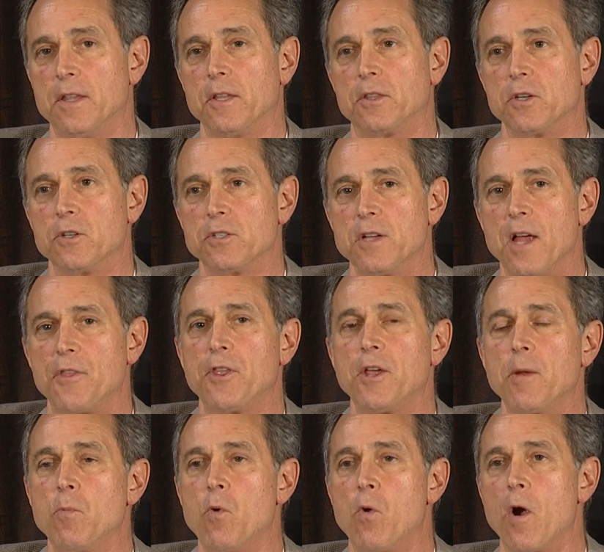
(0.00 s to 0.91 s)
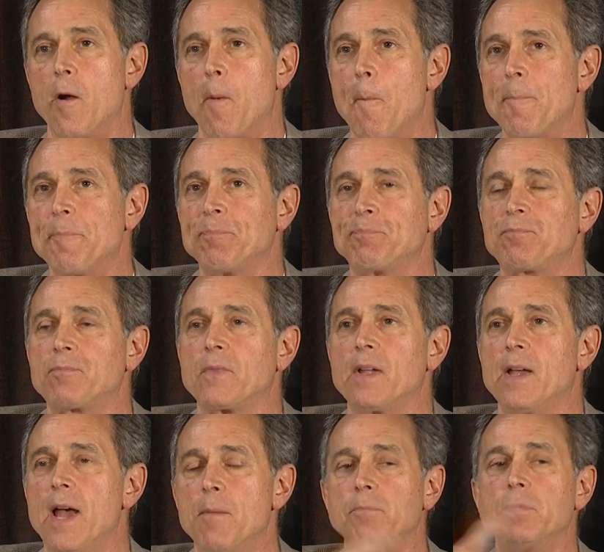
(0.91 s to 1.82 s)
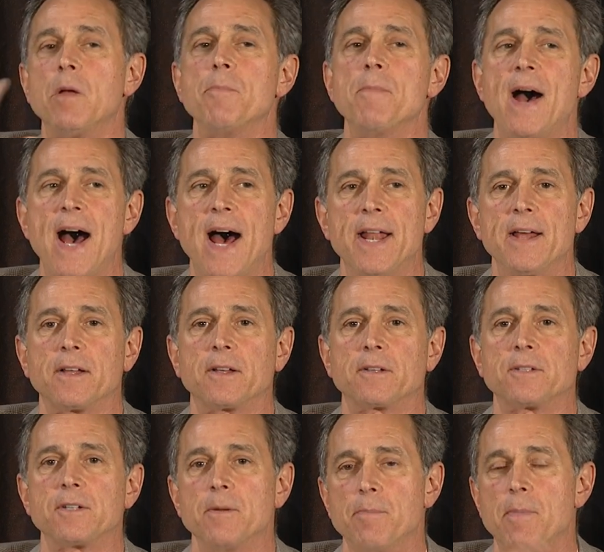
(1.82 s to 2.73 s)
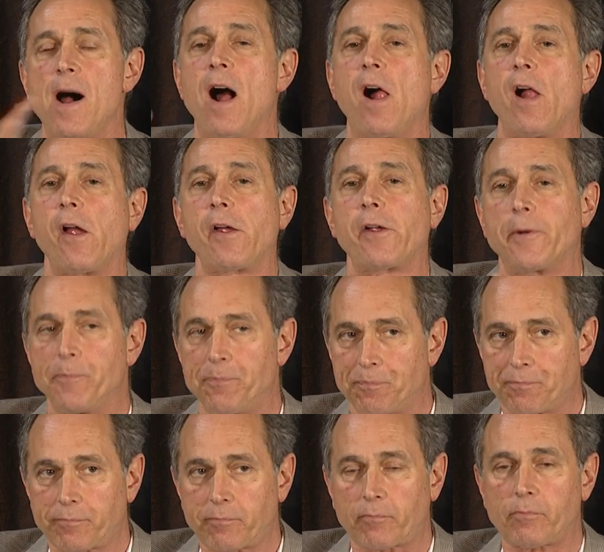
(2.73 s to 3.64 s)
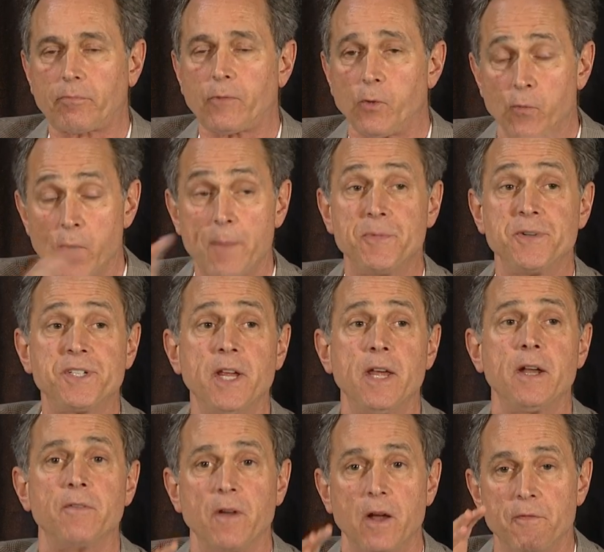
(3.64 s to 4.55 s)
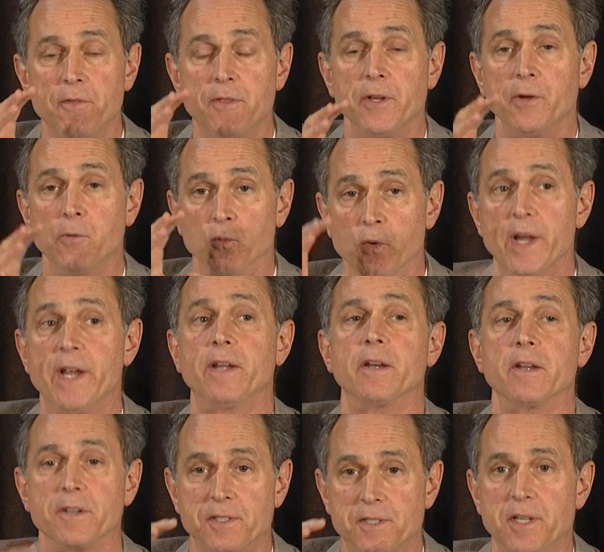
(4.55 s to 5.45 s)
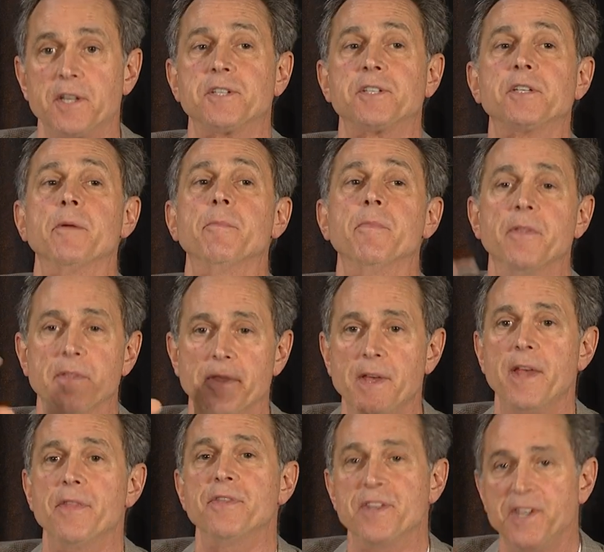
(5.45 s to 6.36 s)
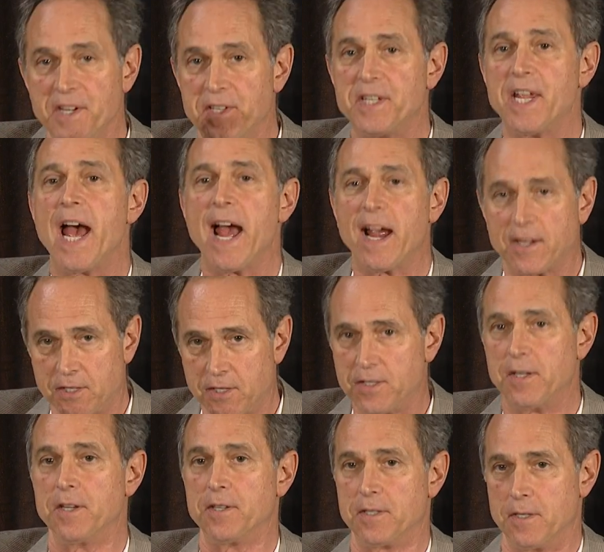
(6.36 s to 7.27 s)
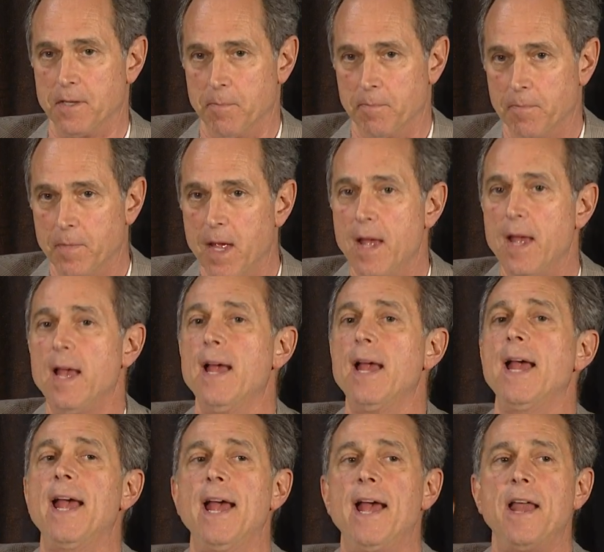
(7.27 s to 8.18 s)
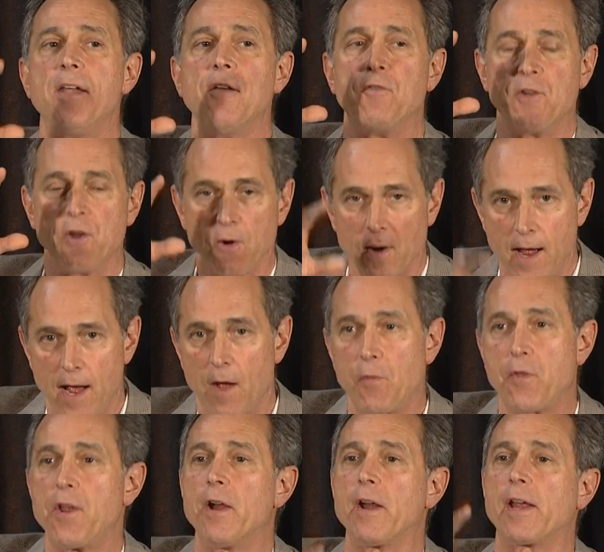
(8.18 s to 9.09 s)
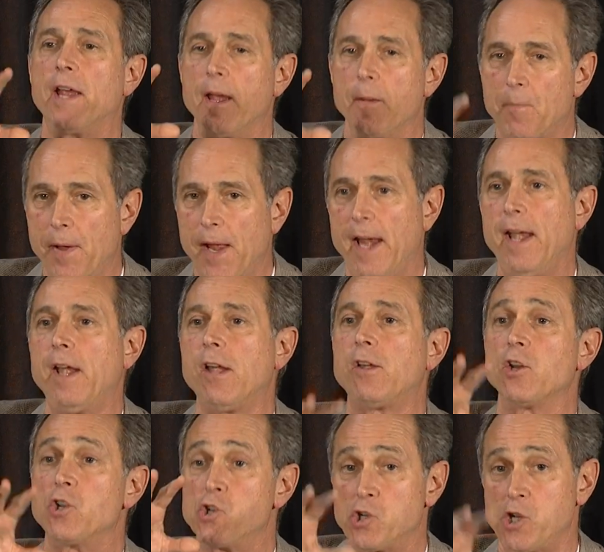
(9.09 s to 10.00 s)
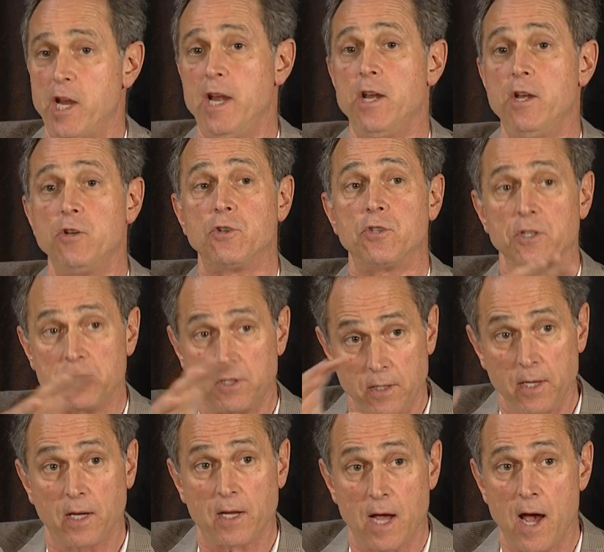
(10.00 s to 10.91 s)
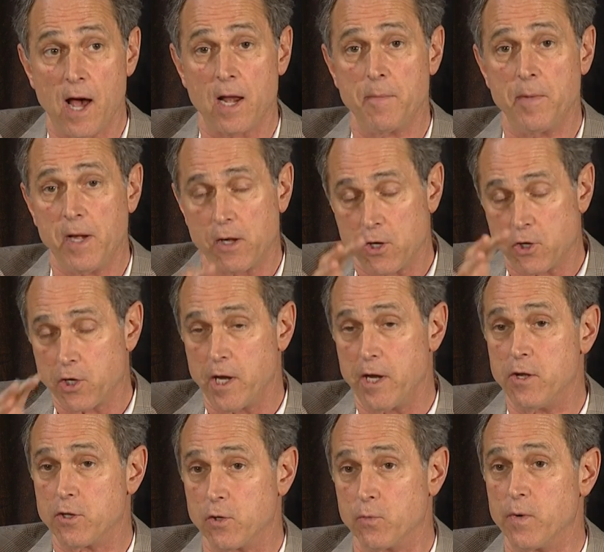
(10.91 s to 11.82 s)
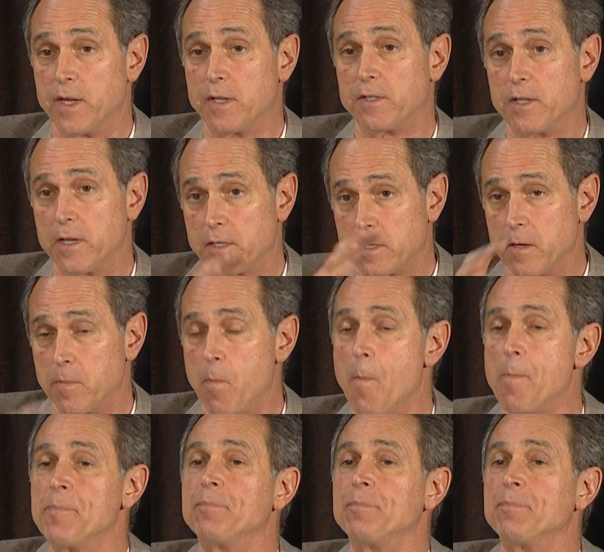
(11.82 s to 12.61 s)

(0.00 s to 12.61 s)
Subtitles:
that there's nothing more emblematic, symbolic, representative of the rigged system than the tax system. And if you're out there campaigning to change this economy, to change the rigged system,